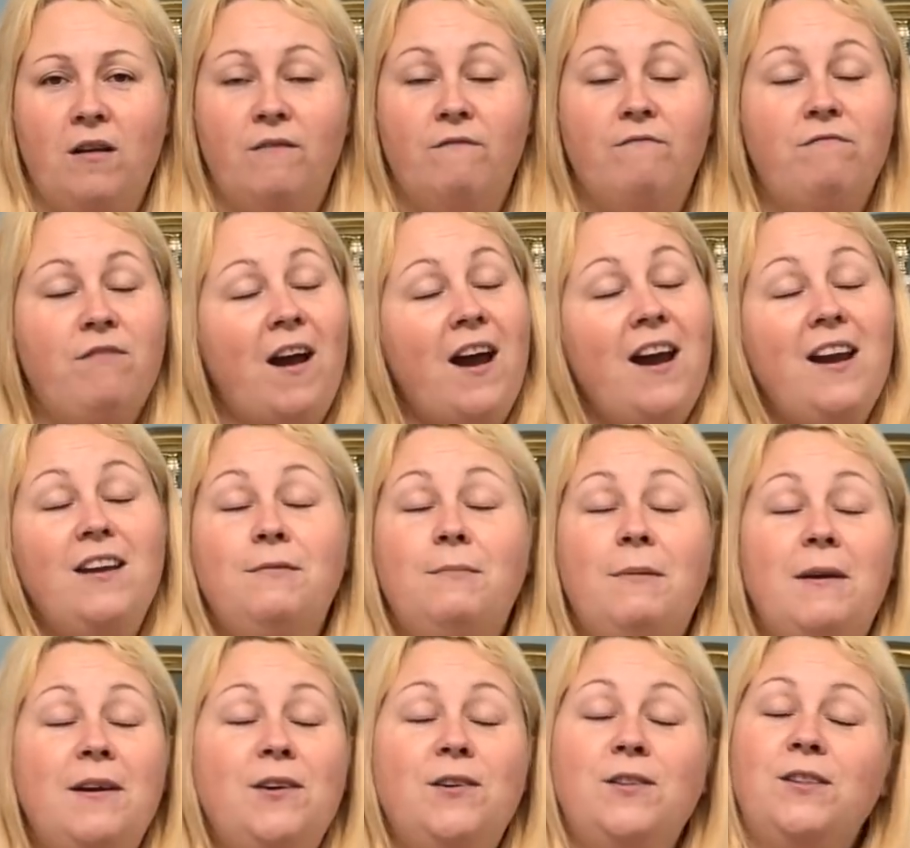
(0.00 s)
Find
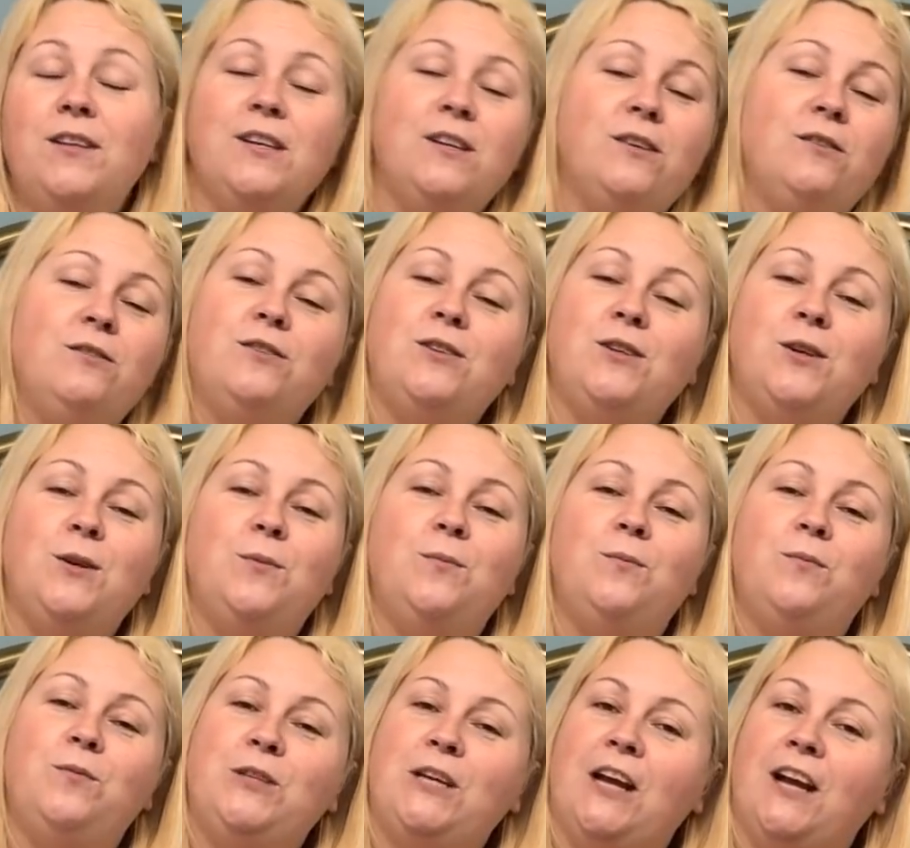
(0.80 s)
my other
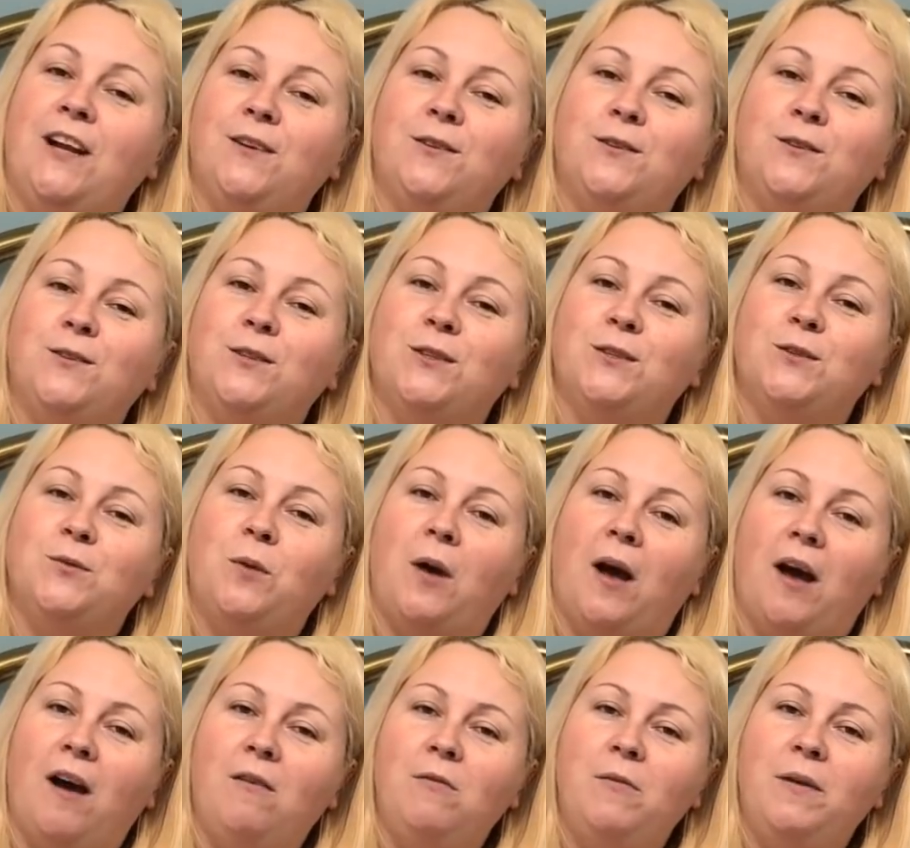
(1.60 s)
YouTube channels as
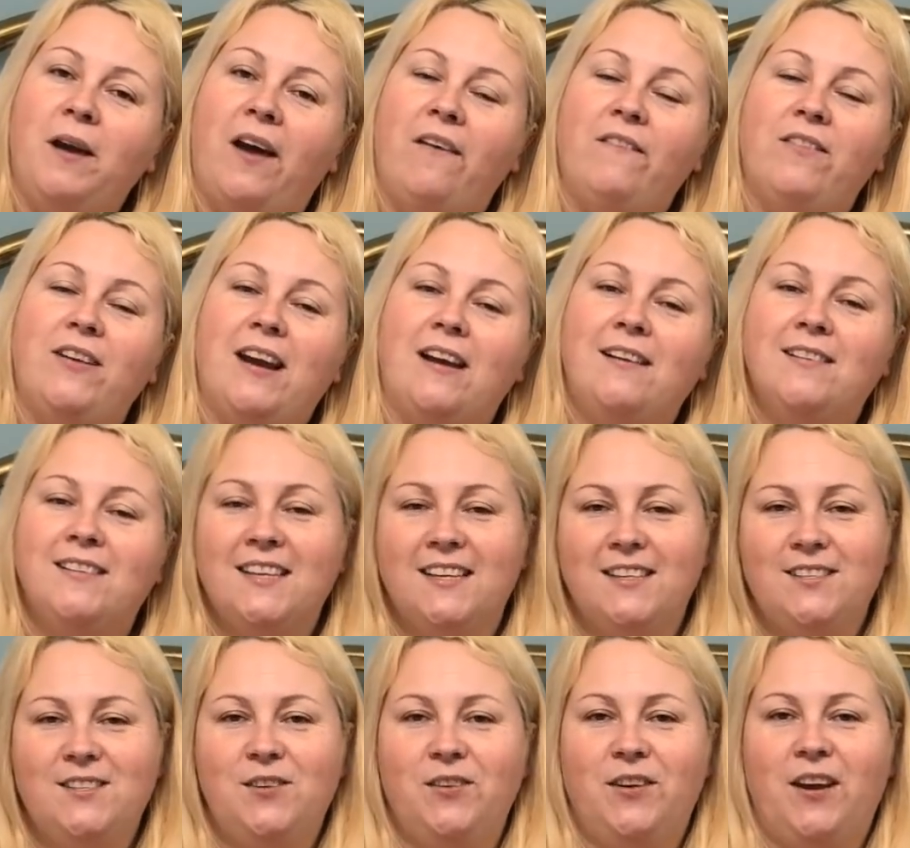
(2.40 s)
well. We have
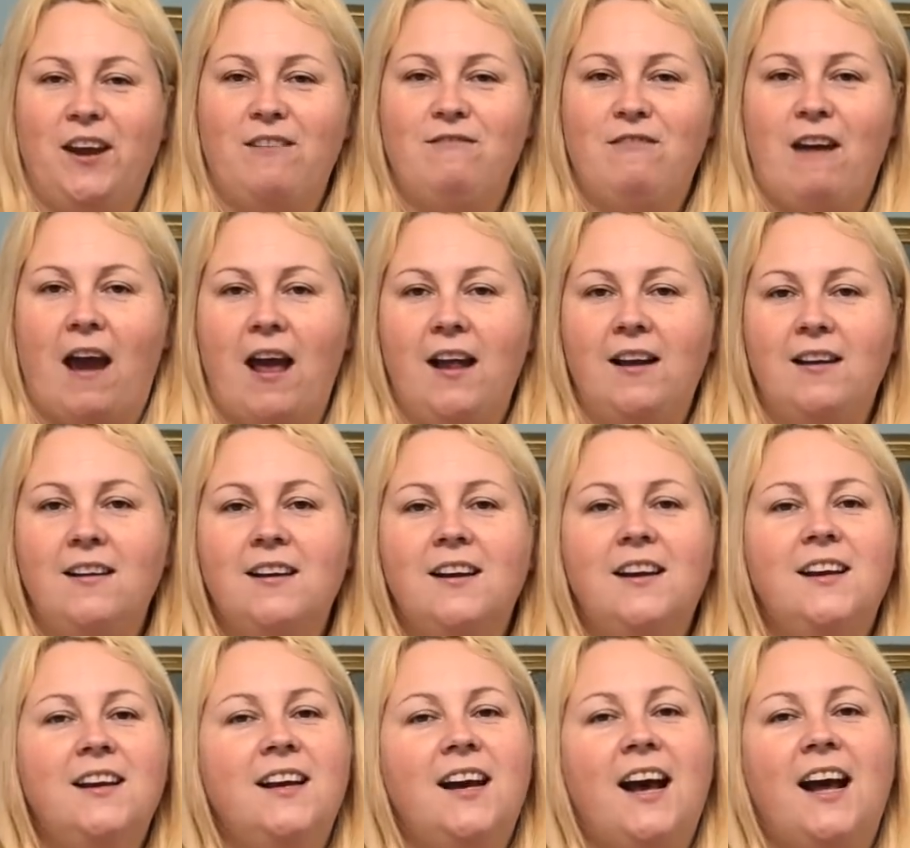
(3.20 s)
Adelesexyuk UK Red,
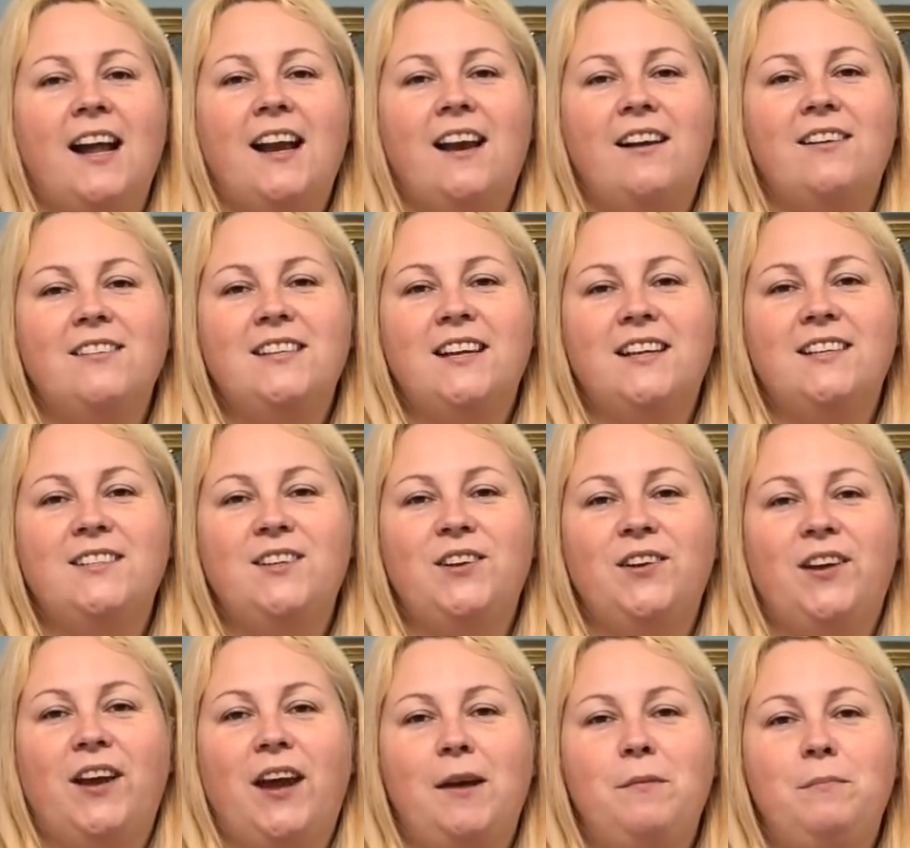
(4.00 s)

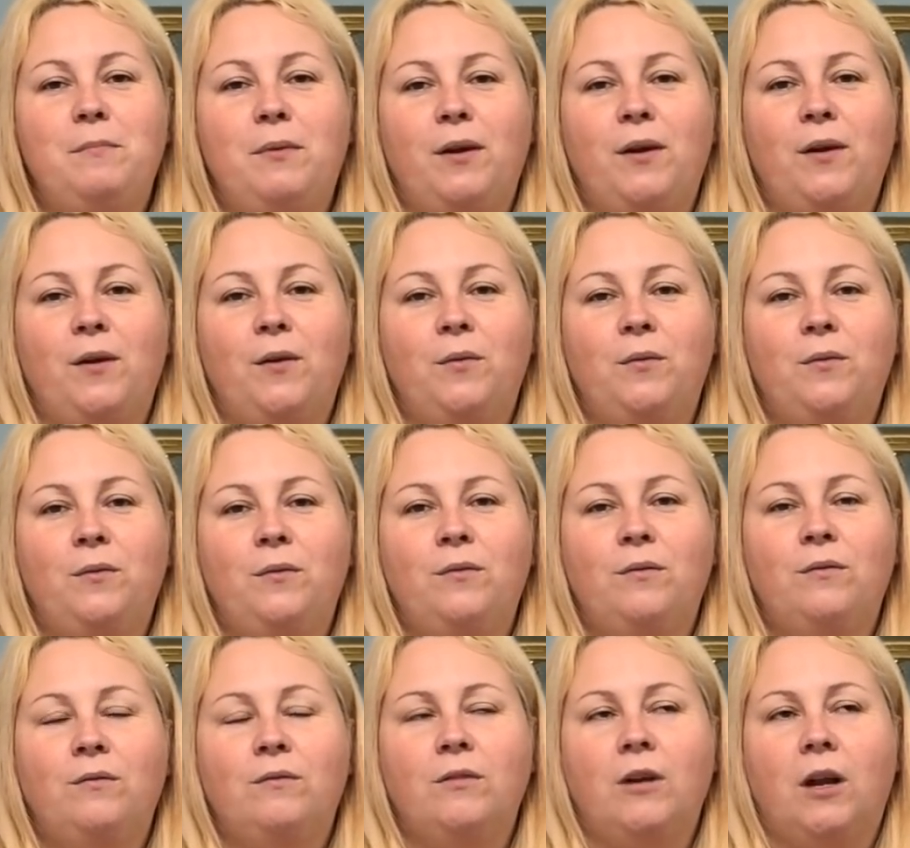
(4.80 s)
Adelesexyuk UK Blue,
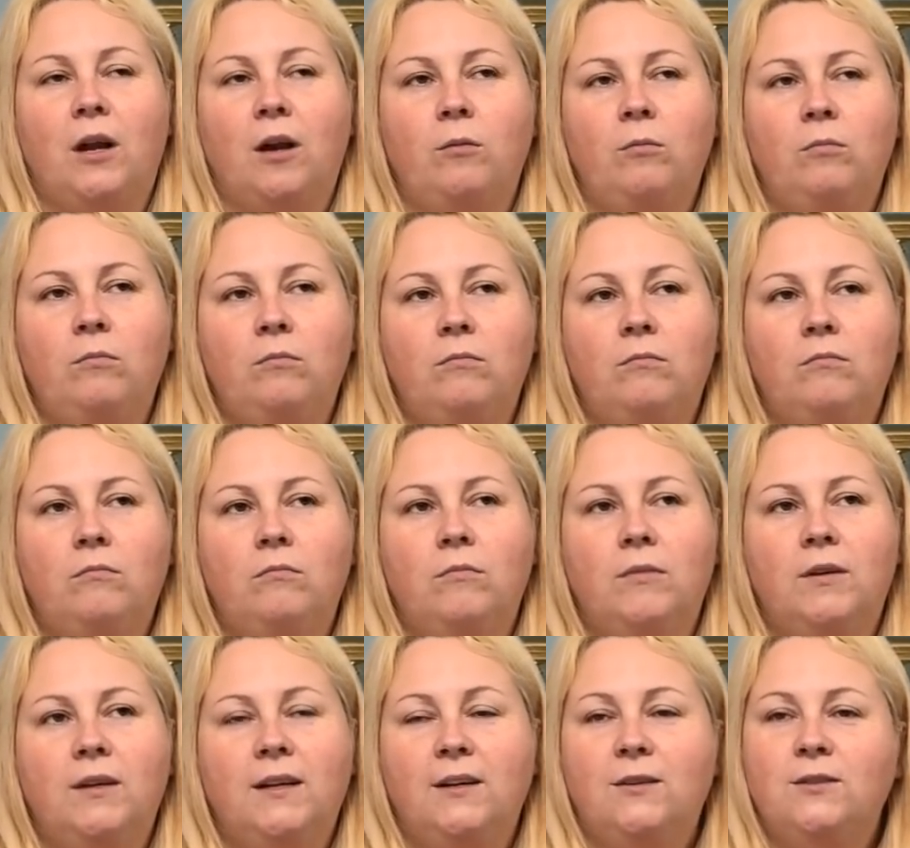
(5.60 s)
no,
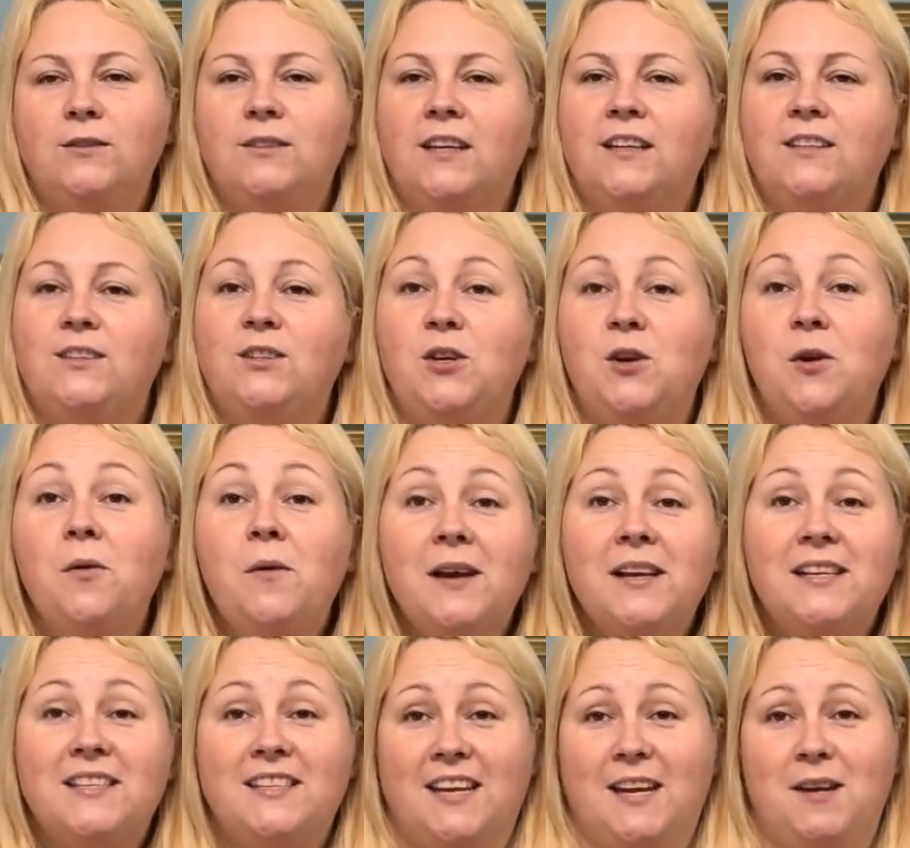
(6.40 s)
Adelesexyuk
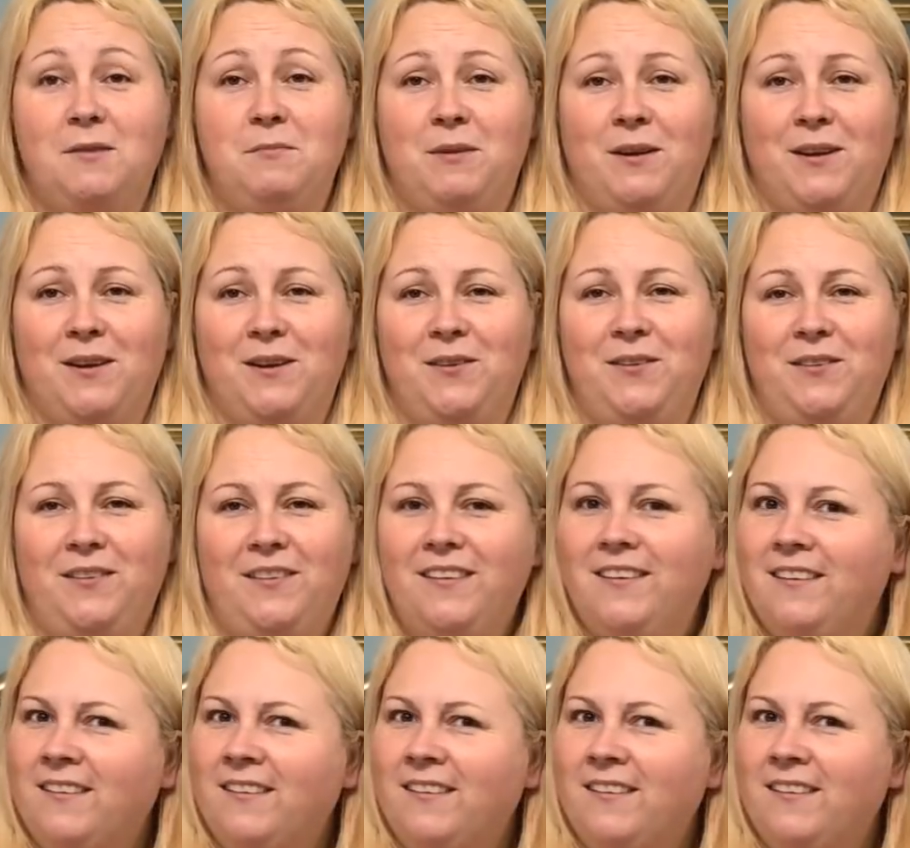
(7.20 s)
USA Blue,